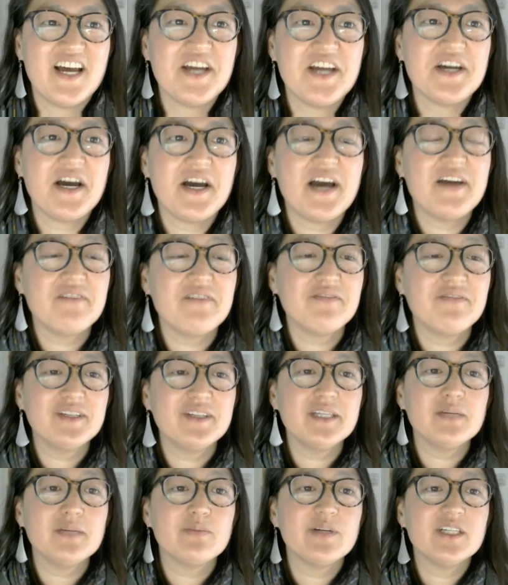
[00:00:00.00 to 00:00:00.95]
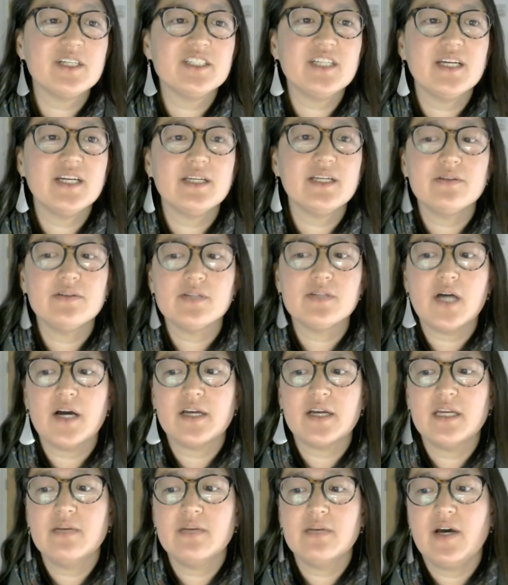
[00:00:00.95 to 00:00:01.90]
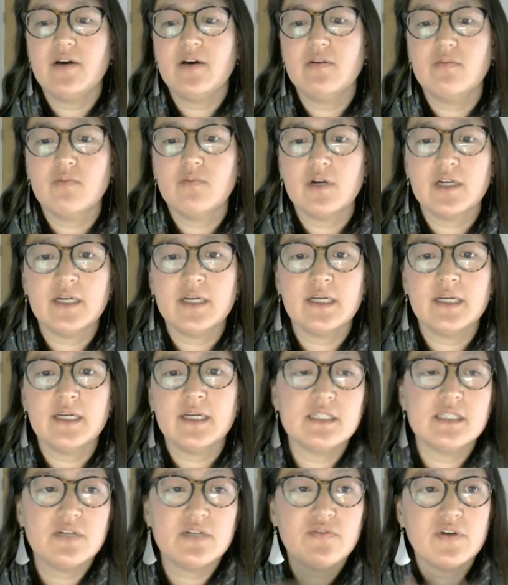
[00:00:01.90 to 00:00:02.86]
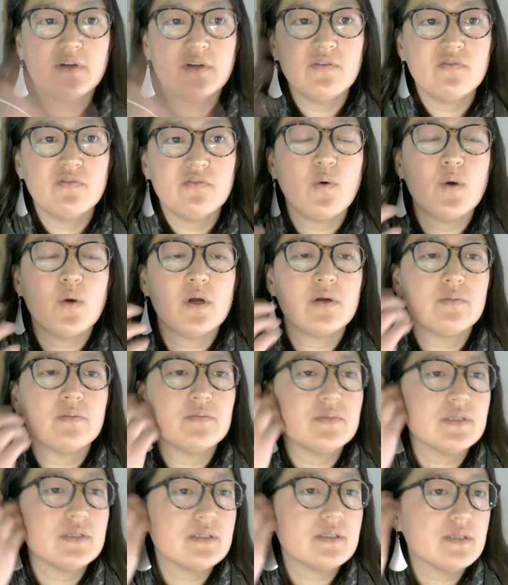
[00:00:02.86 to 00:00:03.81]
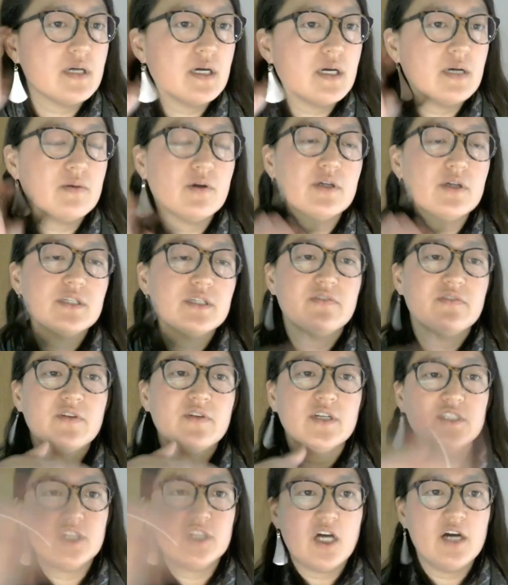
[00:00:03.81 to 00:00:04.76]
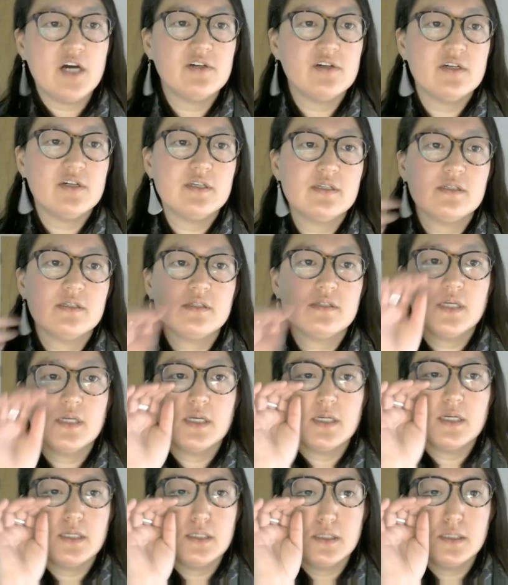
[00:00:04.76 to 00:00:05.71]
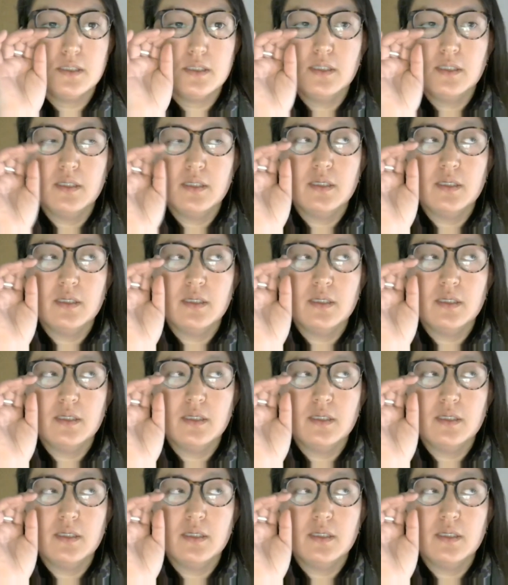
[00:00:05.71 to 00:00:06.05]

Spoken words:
I really appreciate you talking about working in different forms or different genres. And